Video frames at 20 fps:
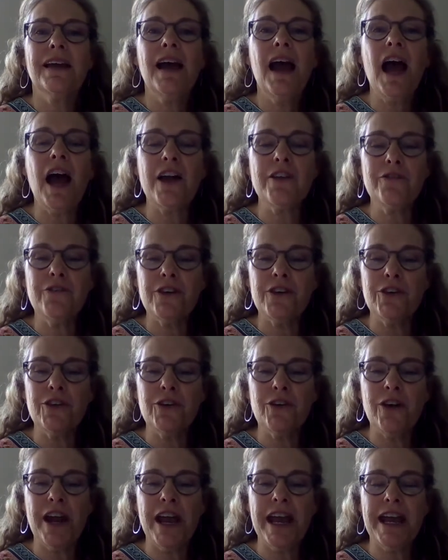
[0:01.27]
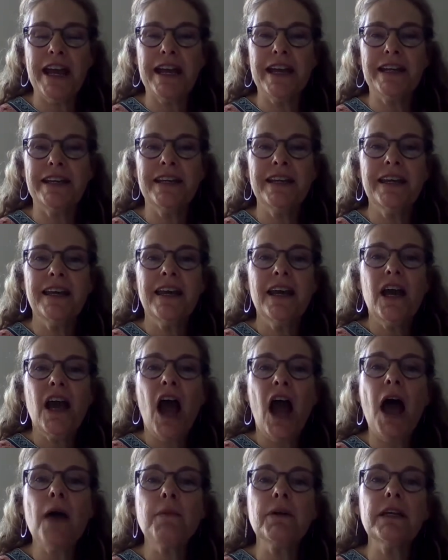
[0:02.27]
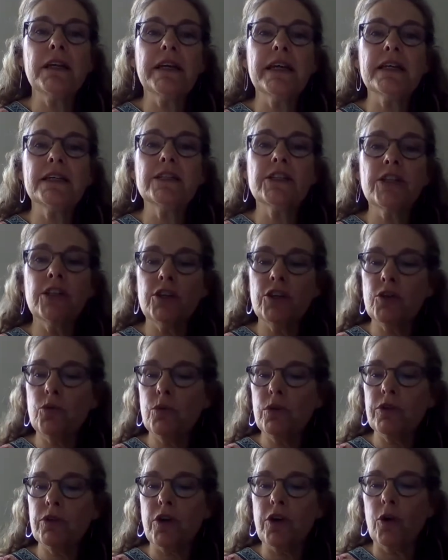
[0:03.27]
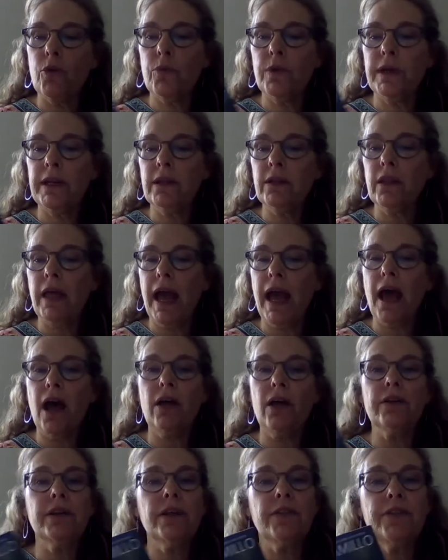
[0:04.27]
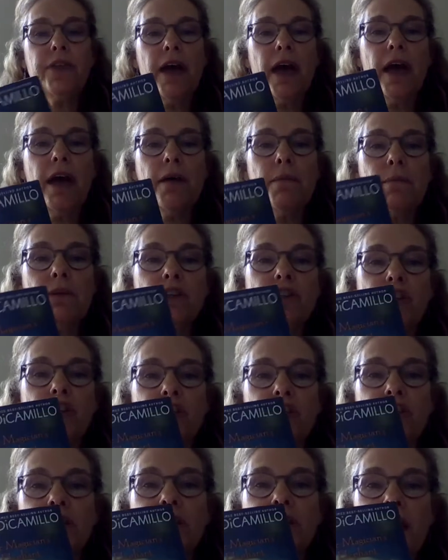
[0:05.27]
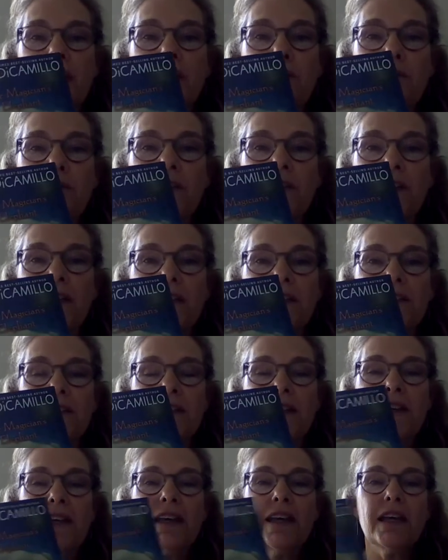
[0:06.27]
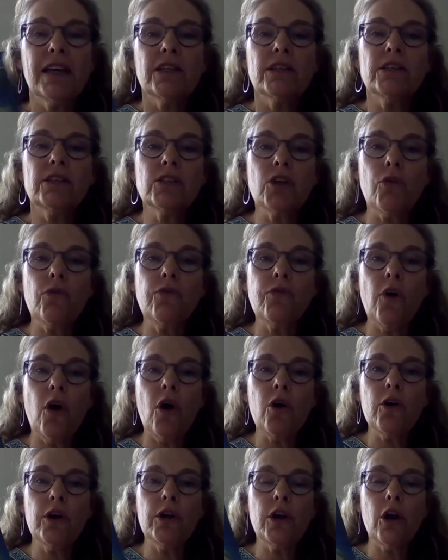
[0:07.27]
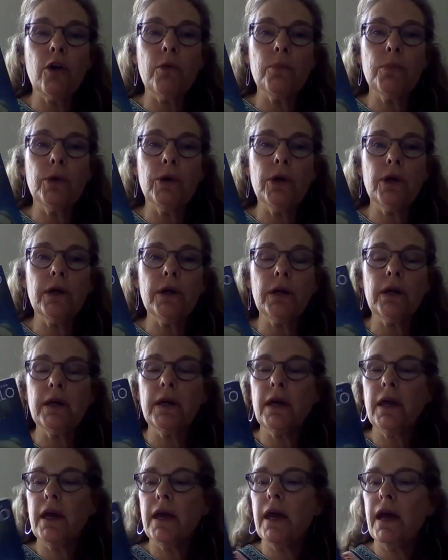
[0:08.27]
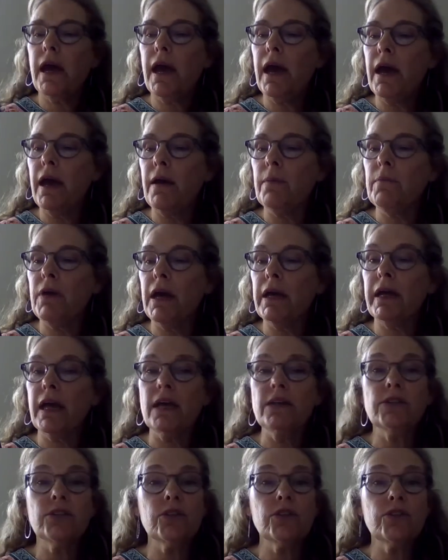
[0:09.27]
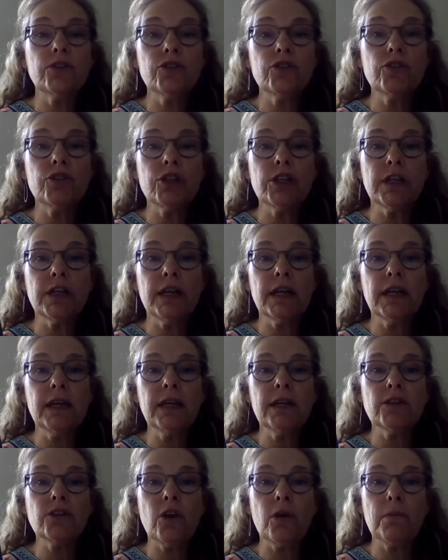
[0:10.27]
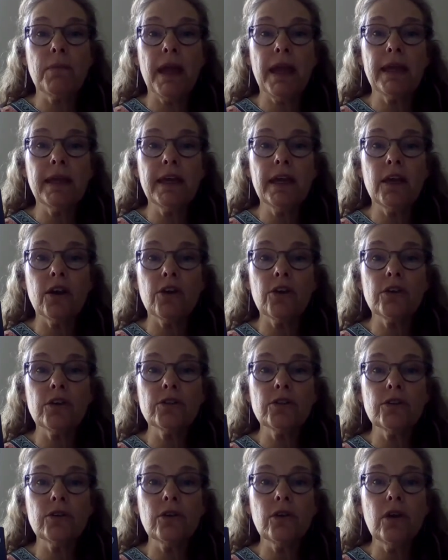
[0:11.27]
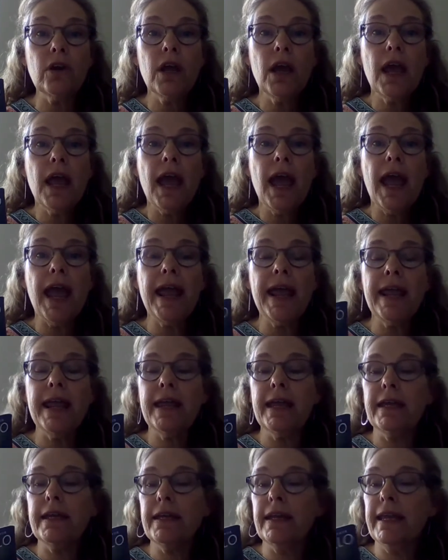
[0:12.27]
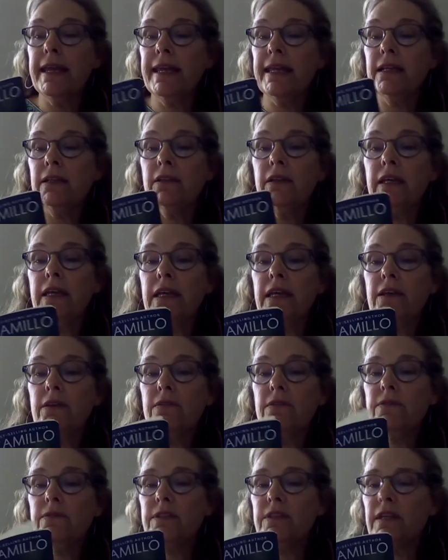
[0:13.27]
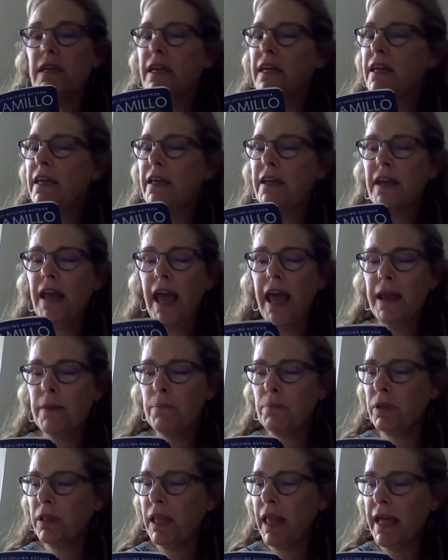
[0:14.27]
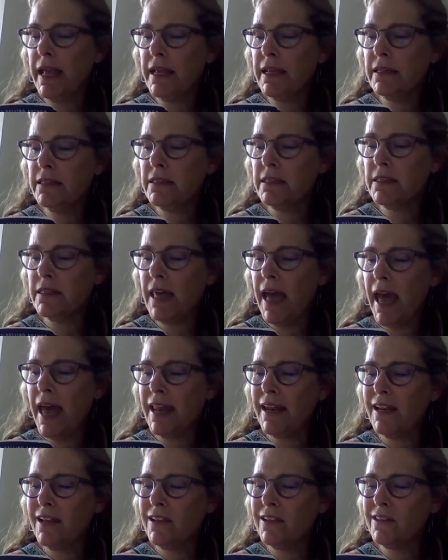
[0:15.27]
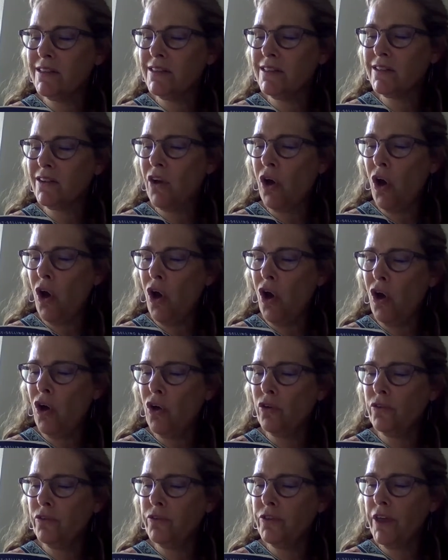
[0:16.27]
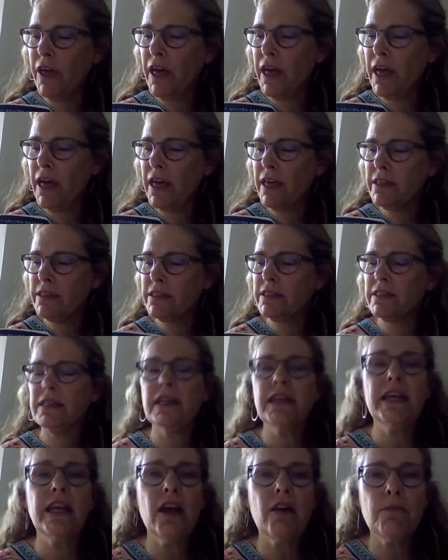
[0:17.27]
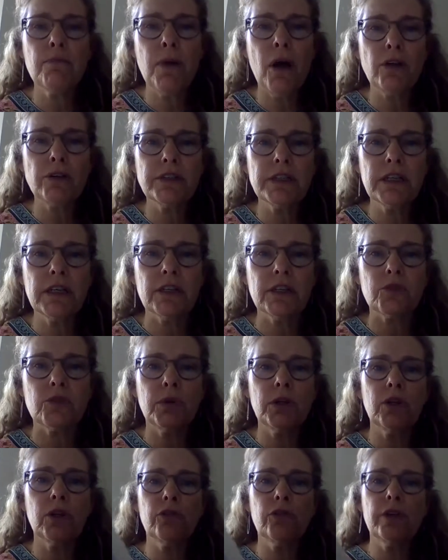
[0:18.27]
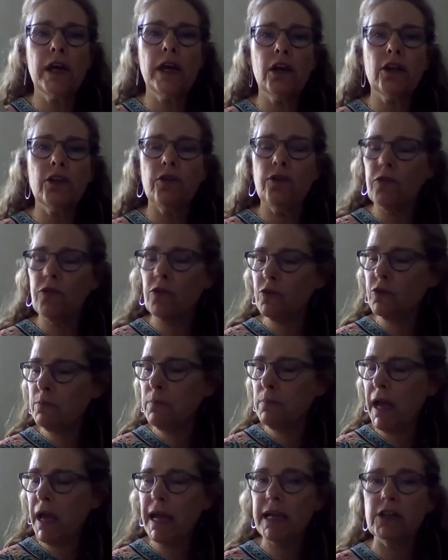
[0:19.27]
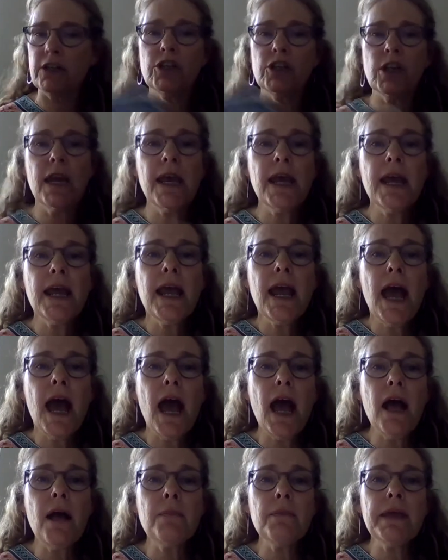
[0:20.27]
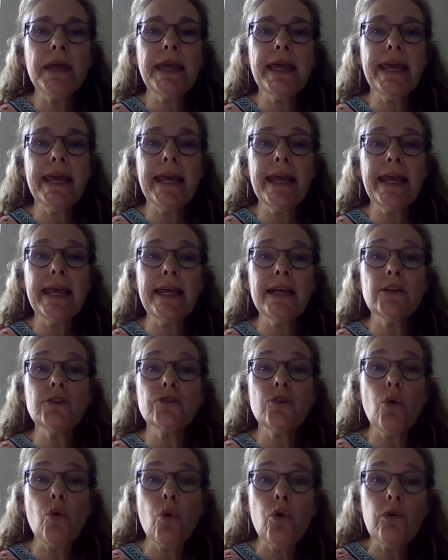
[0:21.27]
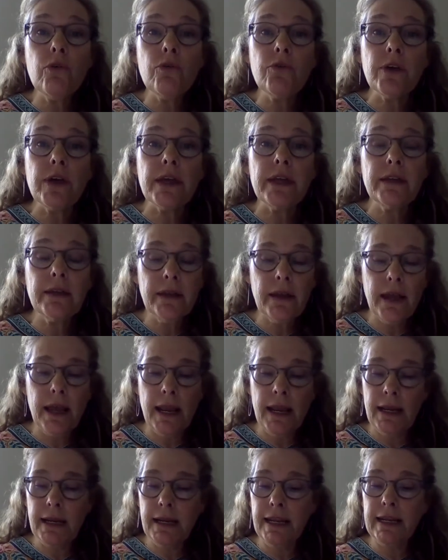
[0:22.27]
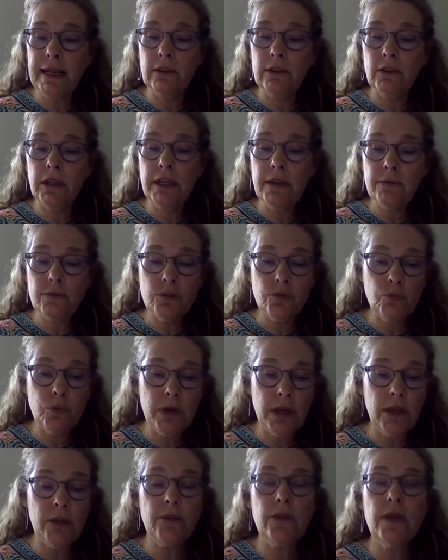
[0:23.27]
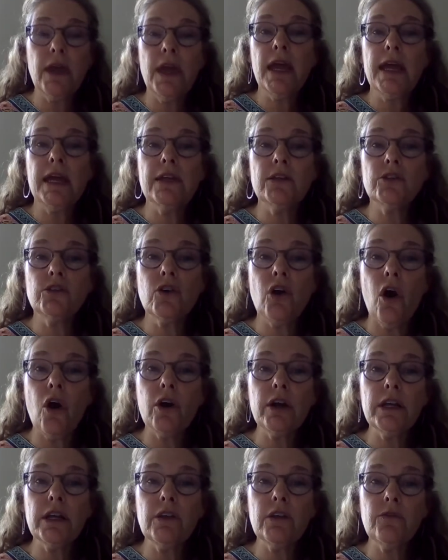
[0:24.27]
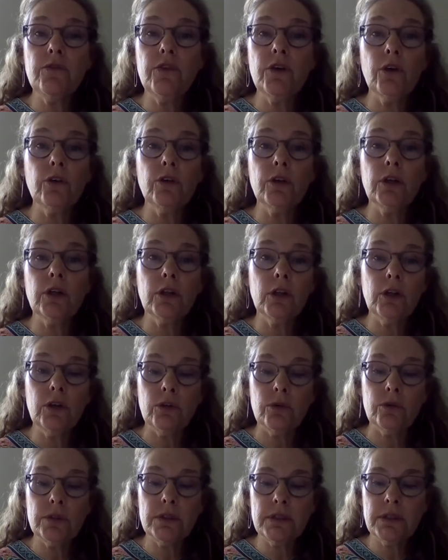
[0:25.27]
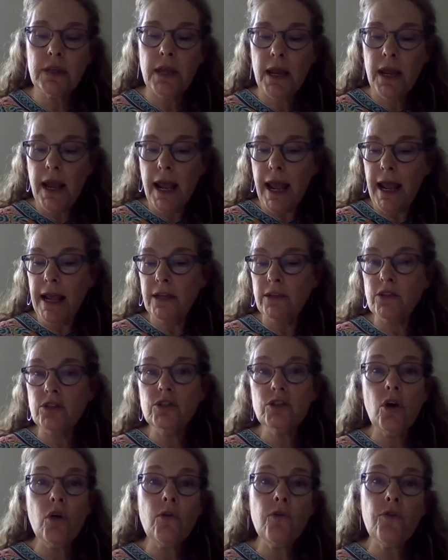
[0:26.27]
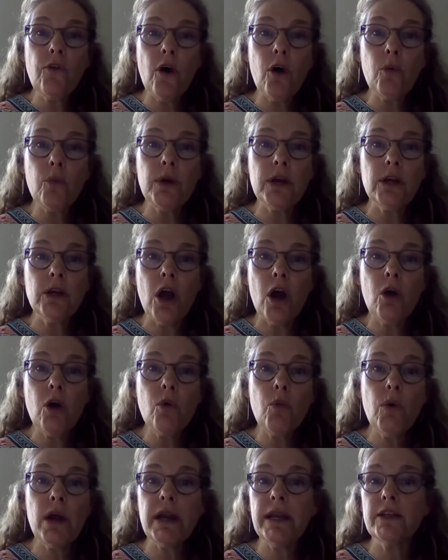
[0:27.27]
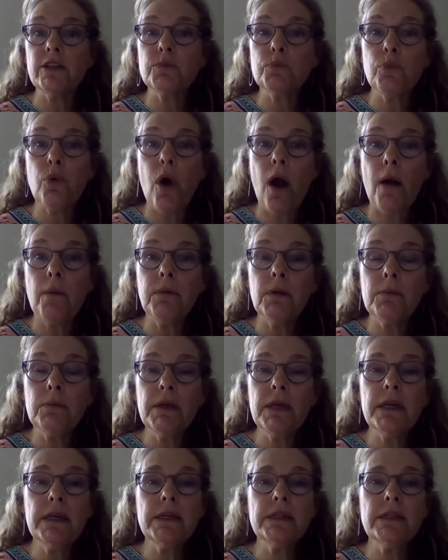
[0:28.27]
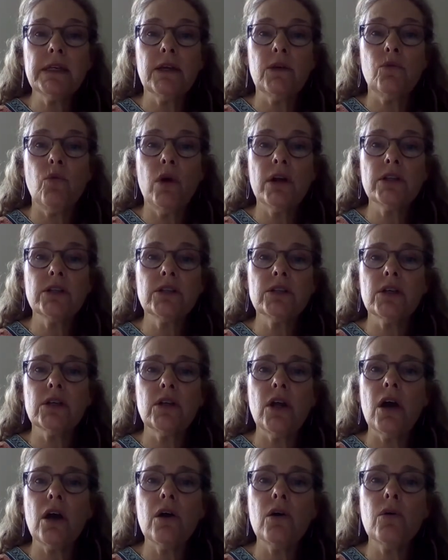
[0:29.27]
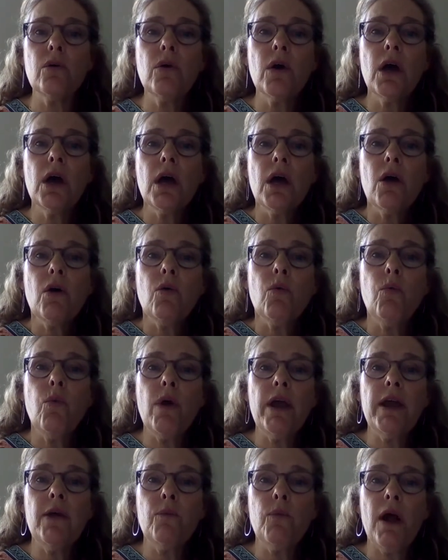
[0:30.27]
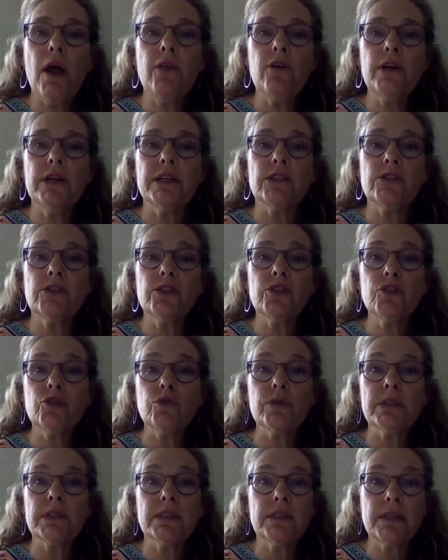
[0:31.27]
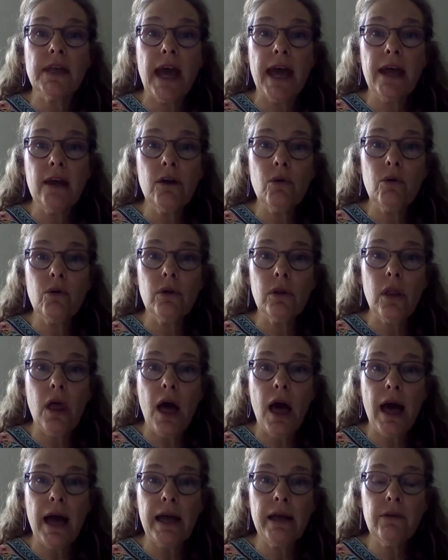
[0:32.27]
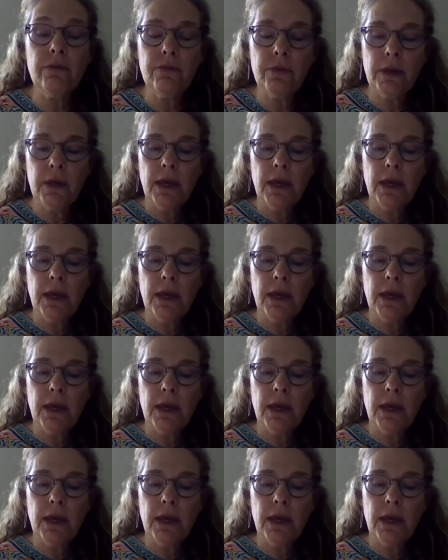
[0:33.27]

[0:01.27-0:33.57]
Hi, fifth grade. I'm going to continue with our read aloud, The Magician's Elephant. So far in our book, Augustus Duchesne is our main character, and he lives in a place that is called the city of Baltis. We learned that on the first page. He is orphaned and he lives with his guardian Vilna Lutz. And so far, we know what his problem is. He wants to know whether his sister is dead or alive.